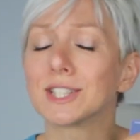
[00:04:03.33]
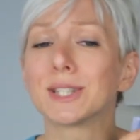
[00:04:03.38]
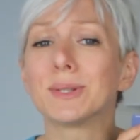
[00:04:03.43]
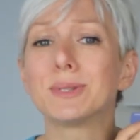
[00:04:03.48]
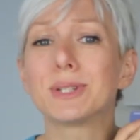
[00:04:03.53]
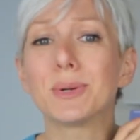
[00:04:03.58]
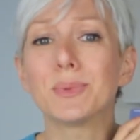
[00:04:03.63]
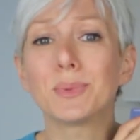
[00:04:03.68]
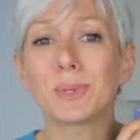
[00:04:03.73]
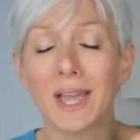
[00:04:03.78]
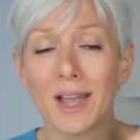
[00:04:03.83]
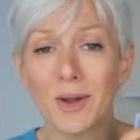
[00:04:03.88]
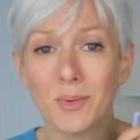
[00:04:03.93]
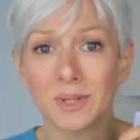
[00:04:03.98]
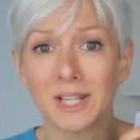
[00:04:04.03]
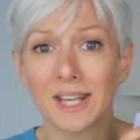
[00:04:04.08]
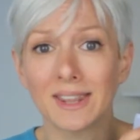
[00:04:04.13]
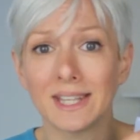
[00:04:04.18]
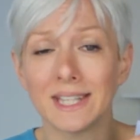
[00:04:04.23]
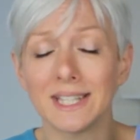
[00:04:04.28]
So don't get
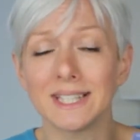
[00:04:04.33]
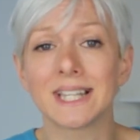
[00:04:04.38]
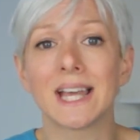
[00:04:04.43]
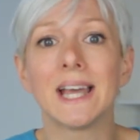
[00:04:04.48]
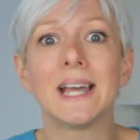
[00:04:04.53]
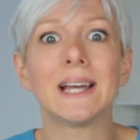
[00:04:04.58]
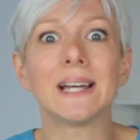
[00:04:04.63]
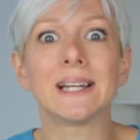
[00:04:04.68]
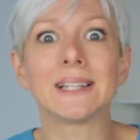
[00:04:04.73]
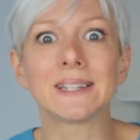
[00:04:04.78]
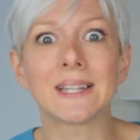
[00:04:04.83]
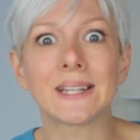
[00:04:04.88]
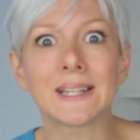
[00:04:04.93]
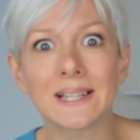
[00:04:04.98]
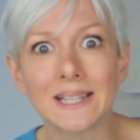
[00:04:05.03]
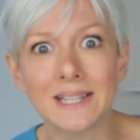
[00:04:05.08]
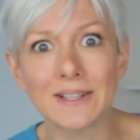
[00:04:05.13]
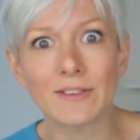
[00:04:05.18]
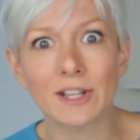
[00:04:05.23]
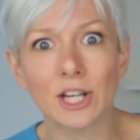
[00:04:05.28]
one of these and then
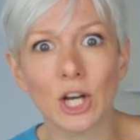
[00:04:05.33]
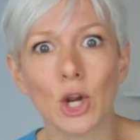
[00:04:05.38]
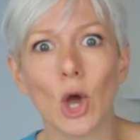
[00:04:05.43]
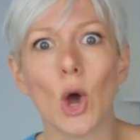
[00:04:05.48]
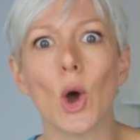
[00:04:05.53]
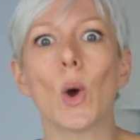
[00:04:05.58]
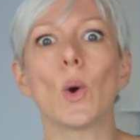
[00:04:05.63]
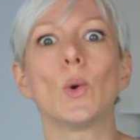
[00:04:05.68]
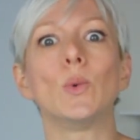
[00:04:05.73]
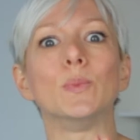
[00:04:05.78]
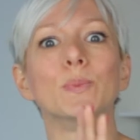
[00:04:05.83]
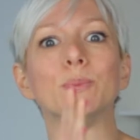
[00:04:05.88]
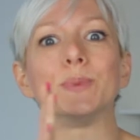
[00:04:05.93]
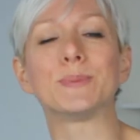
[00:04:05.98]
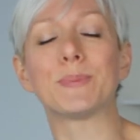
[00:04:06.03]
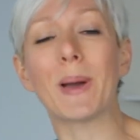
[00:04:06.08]
leave it at home.